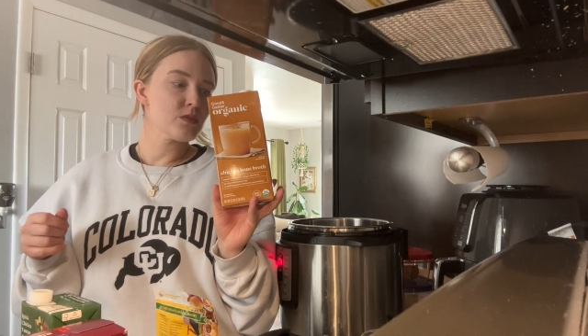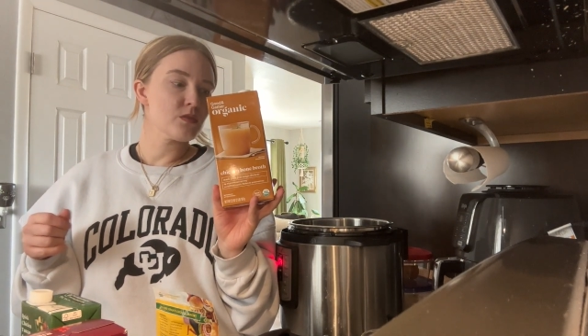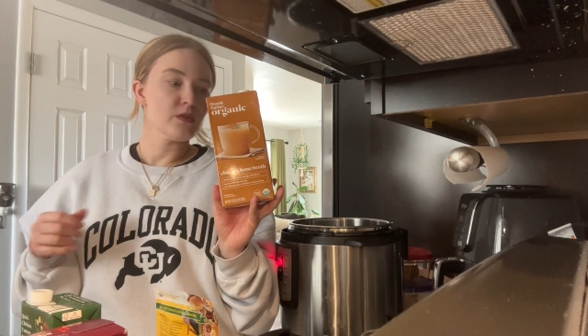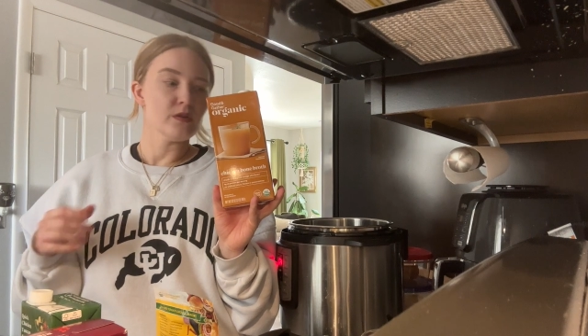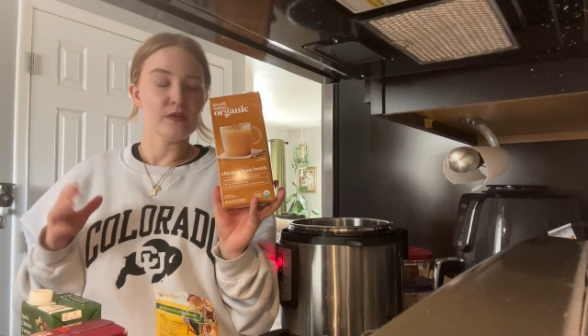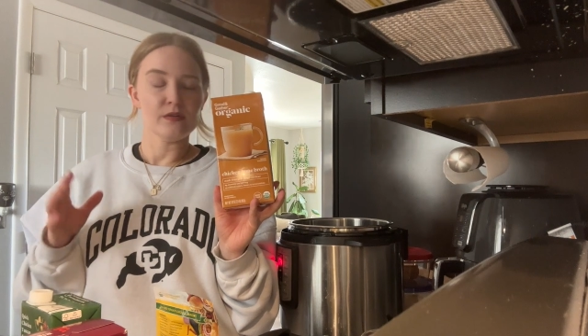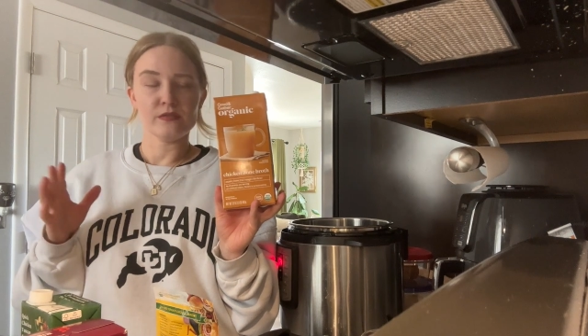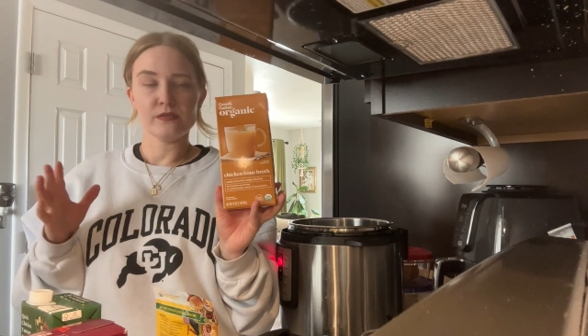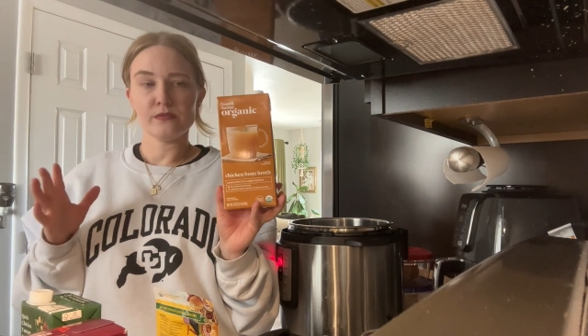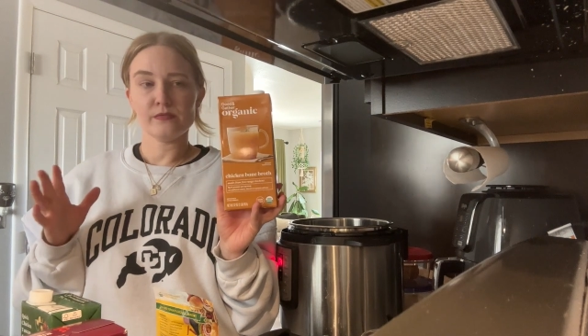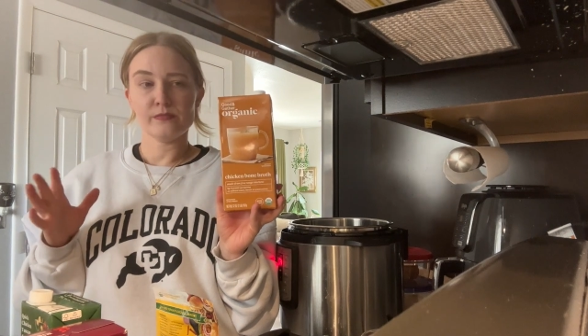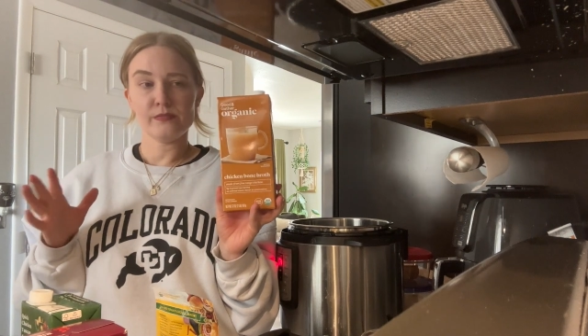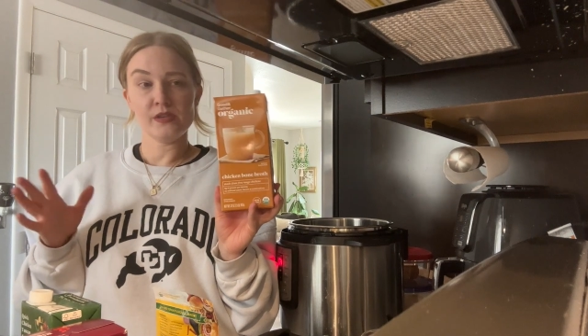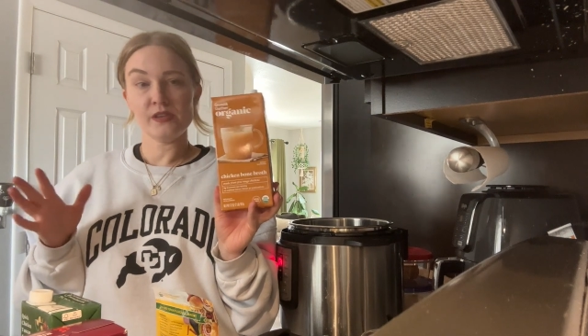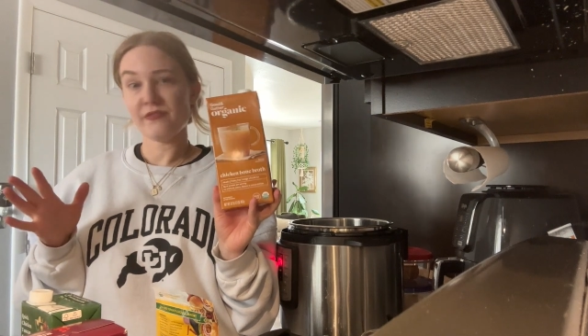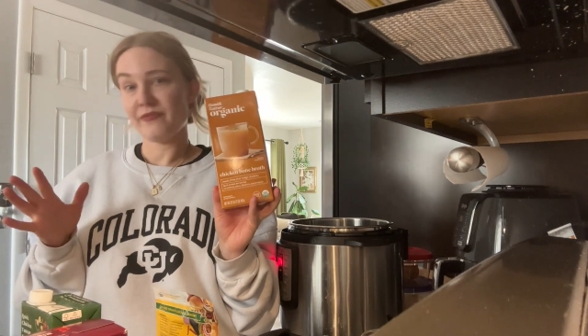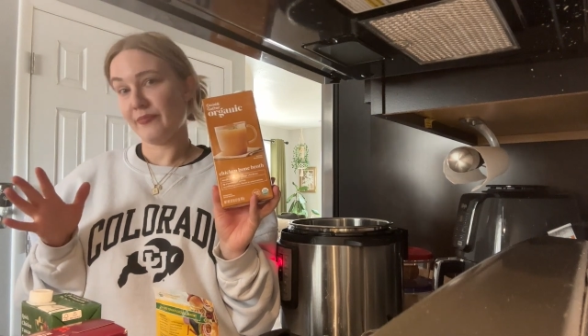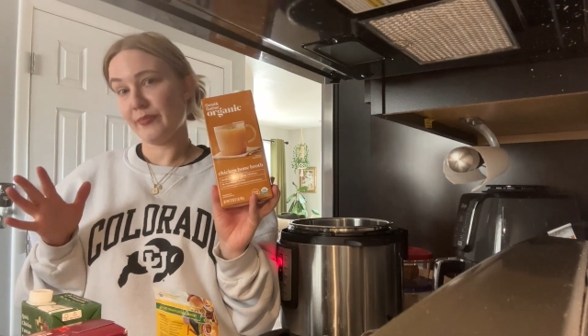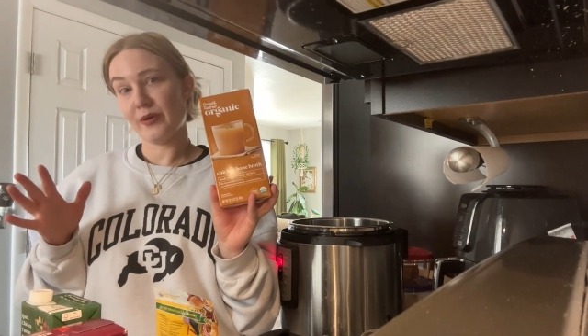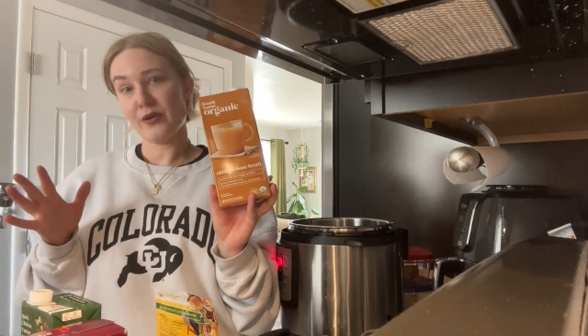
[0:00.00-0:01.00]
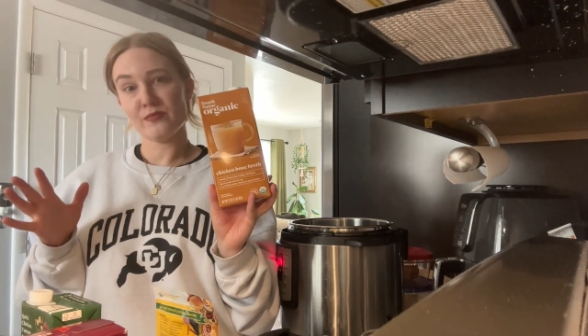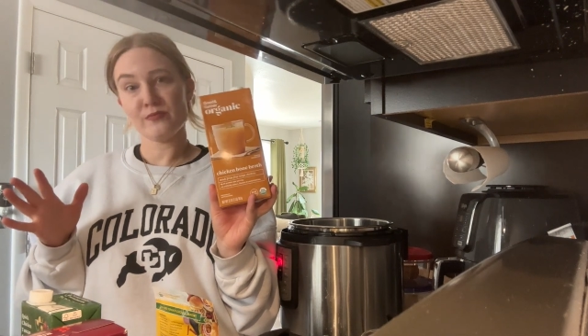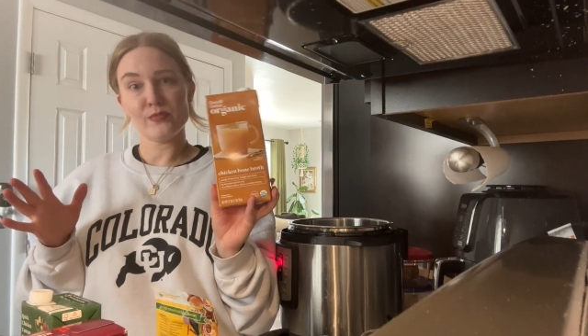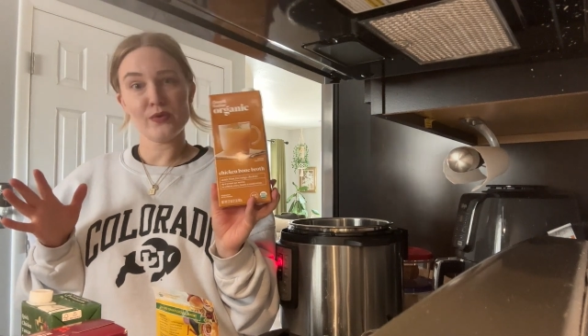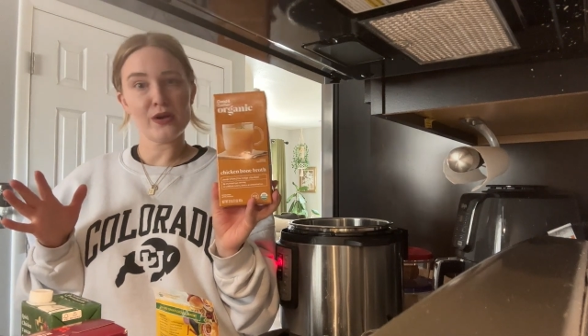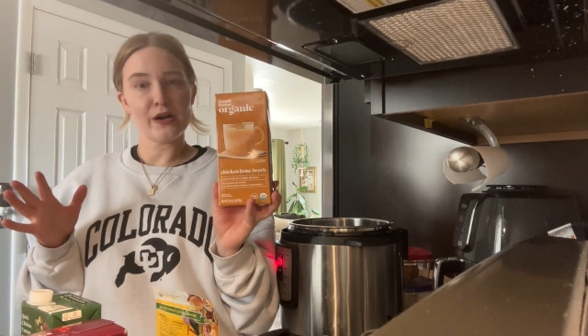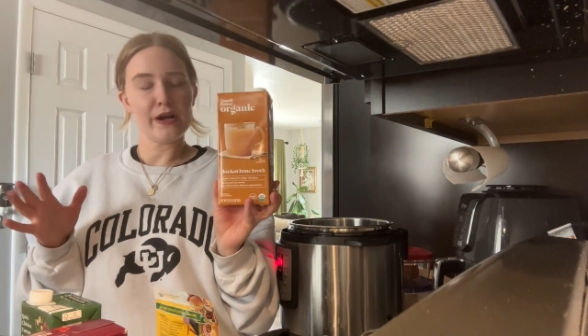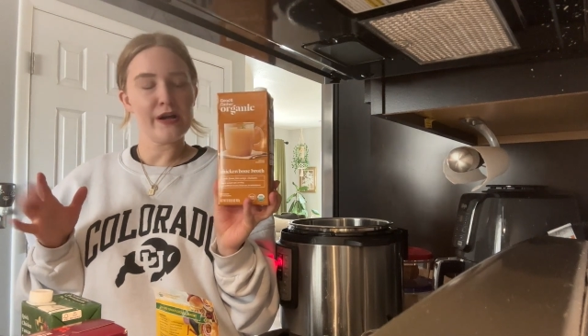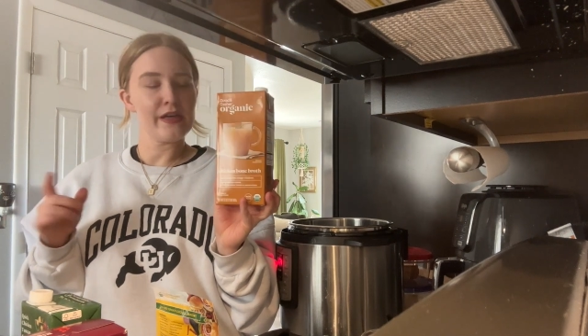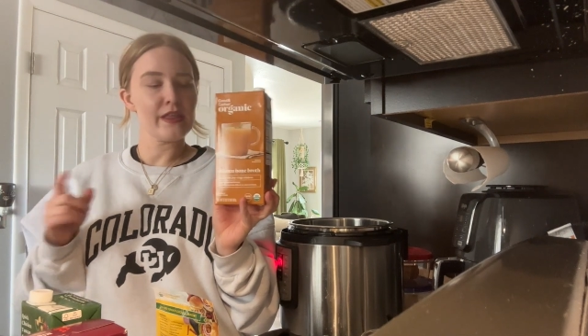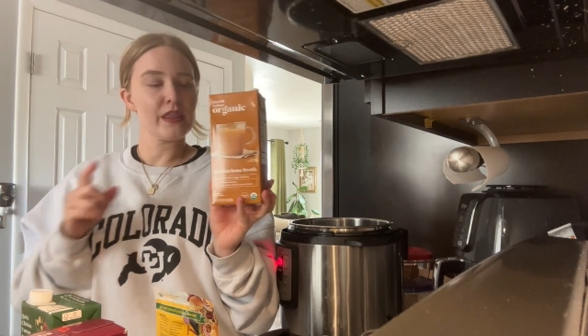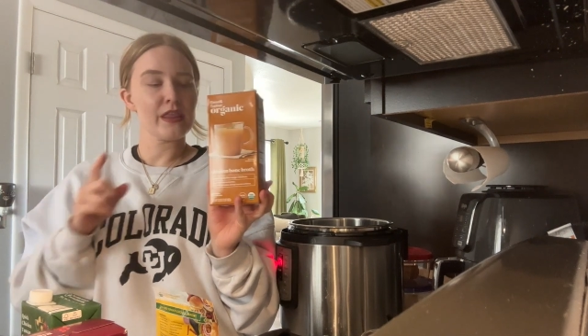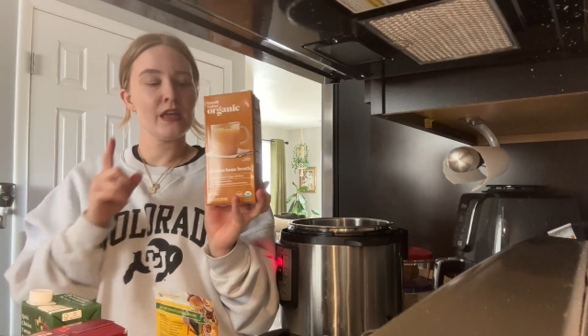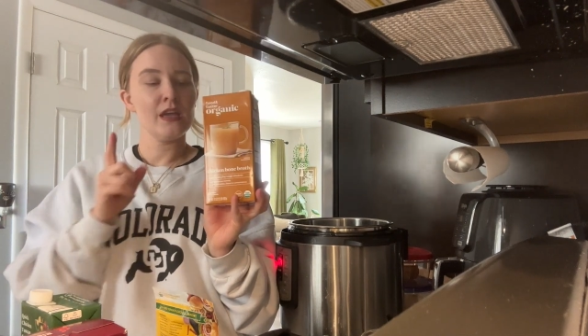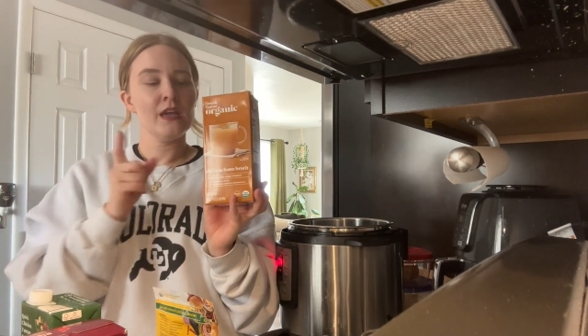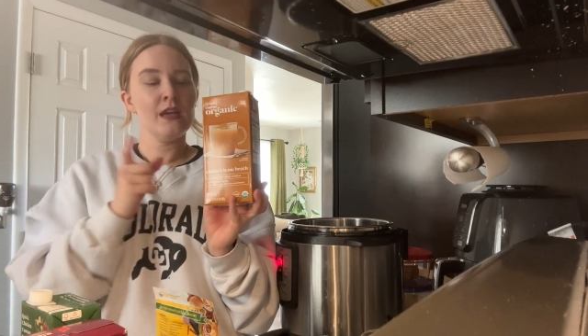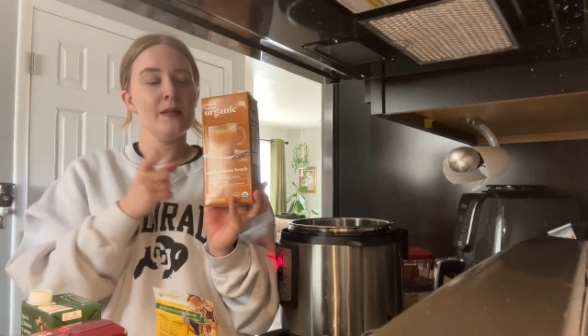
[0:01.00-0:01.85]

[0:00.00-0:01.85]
or beef bone broth,